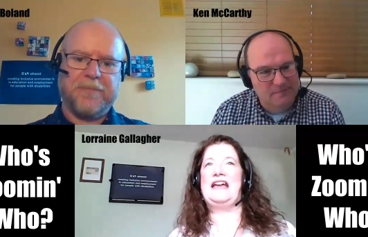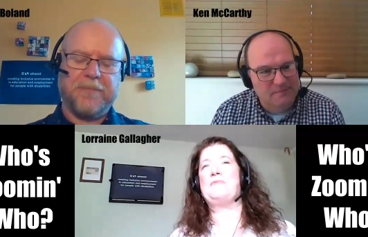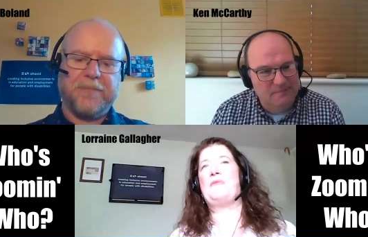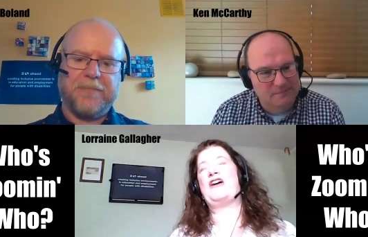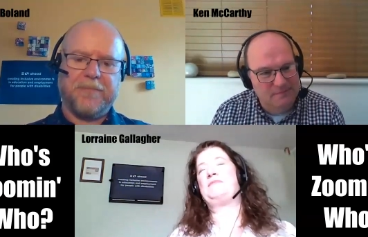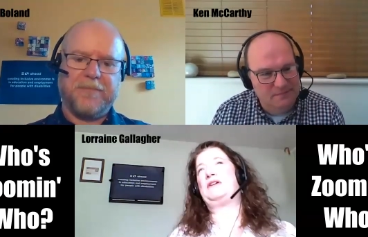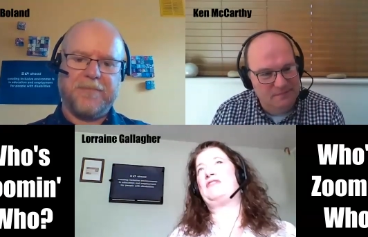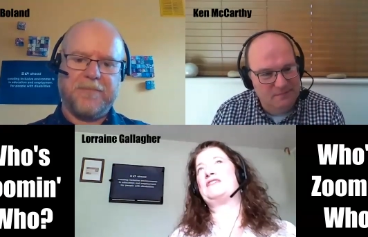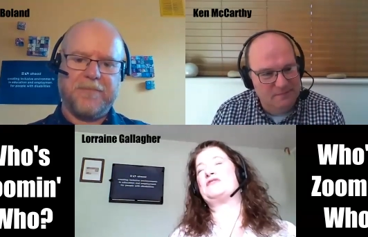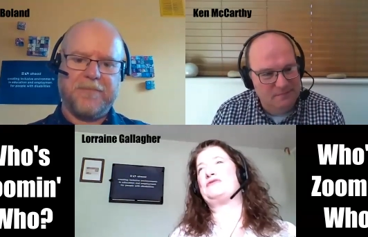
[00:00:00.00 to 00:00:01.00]
Speaker 1: It might have been
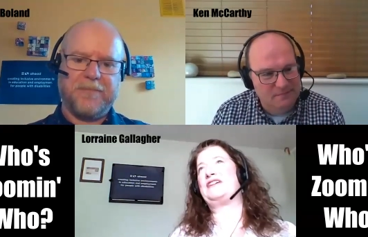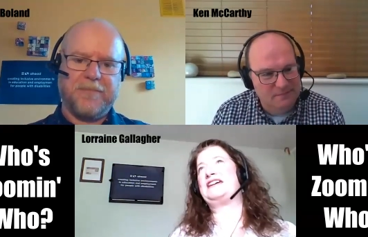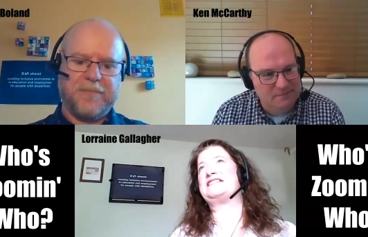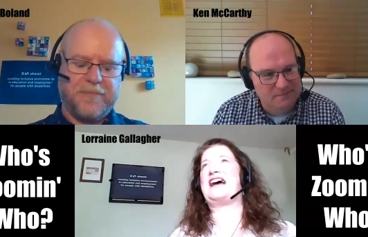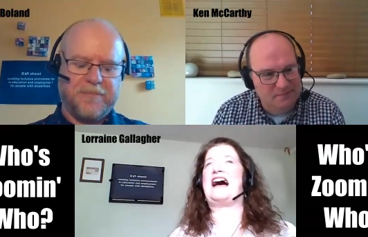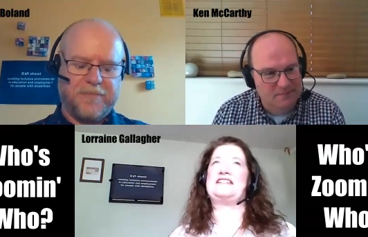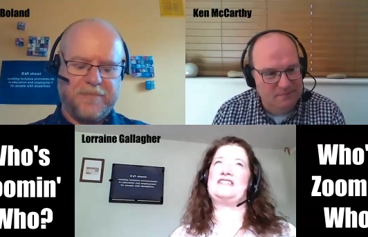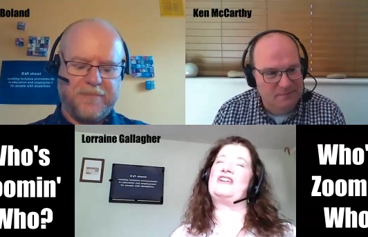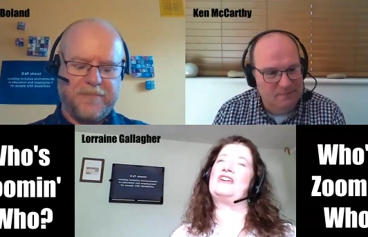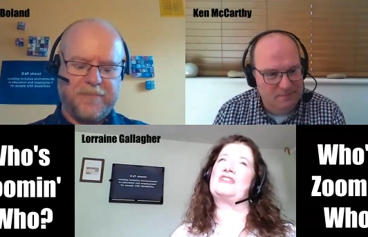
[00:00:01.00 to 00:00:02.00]
retrofitted,
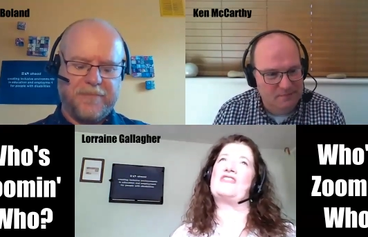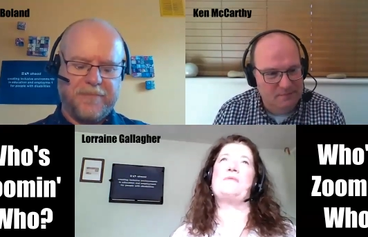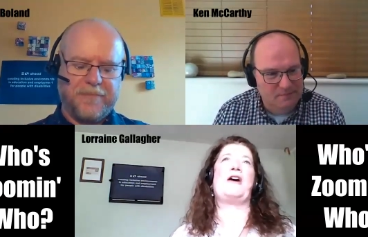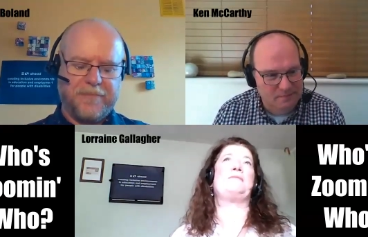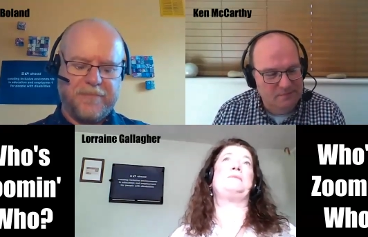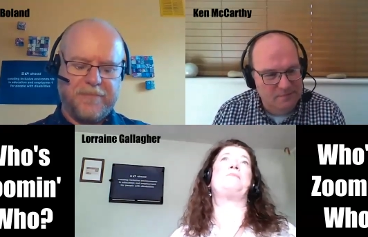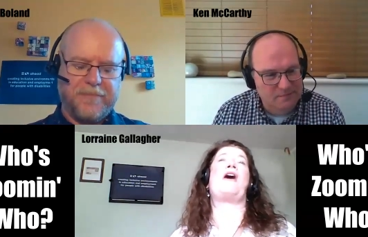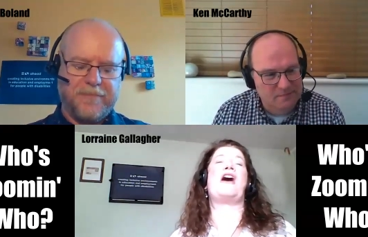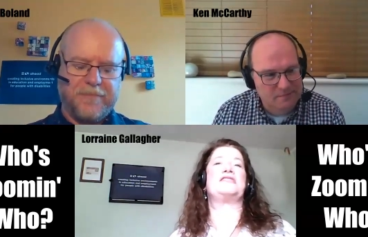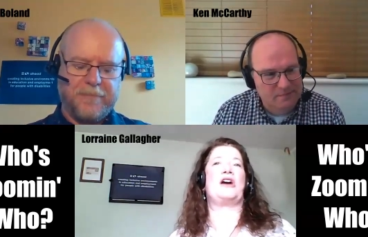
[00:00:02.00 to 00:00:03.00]
added on, or it might have been
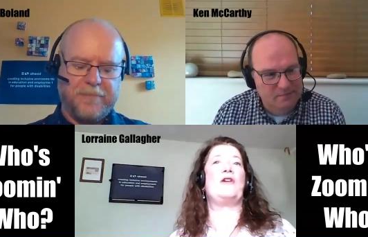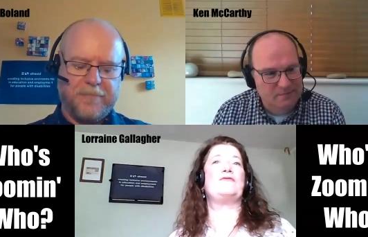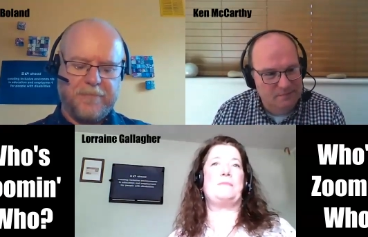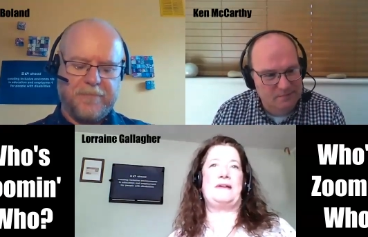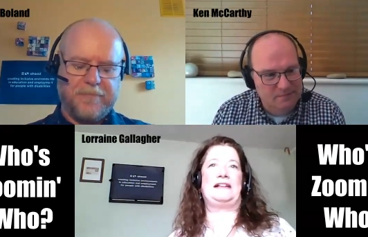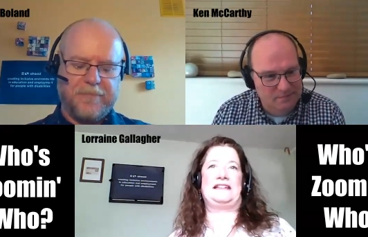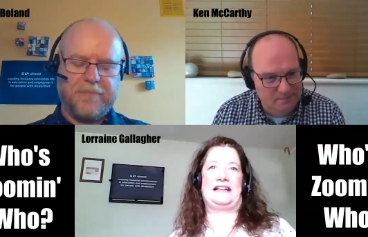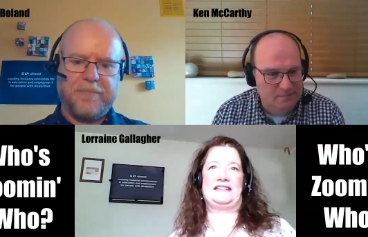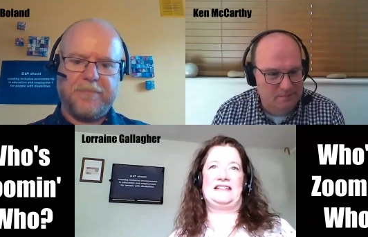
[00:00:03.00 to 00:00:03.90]
part of the building,